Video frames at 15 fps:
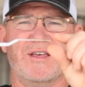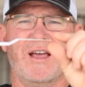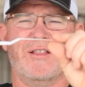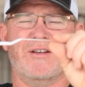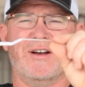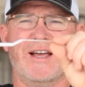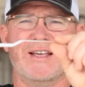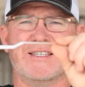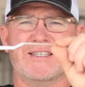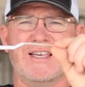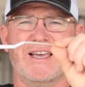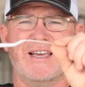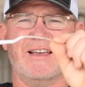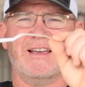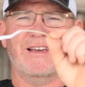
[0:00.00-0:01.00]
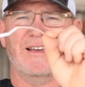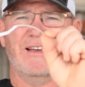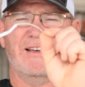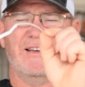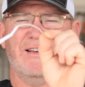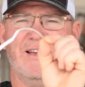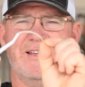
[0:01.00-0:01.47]
The other nice thing
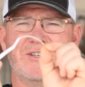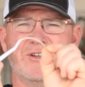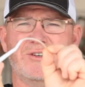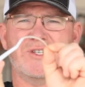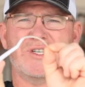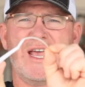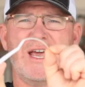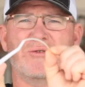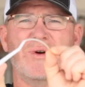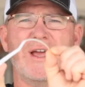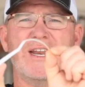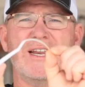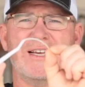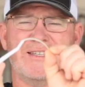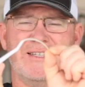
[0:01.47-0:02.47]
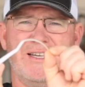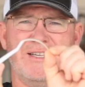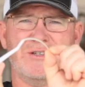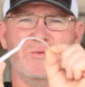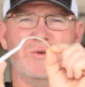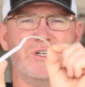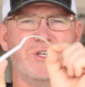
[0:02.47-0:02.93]
is it'll sand
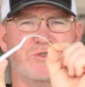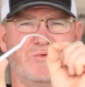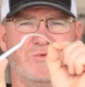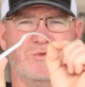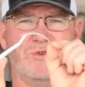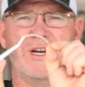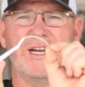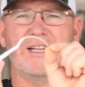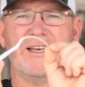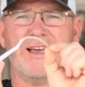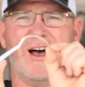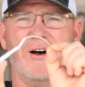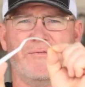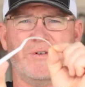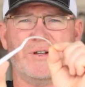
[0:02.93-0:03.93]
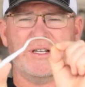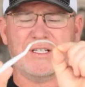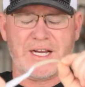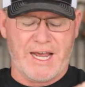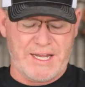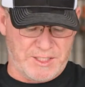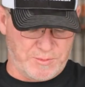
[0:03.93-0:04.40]
radiuses, which is really helpful in tight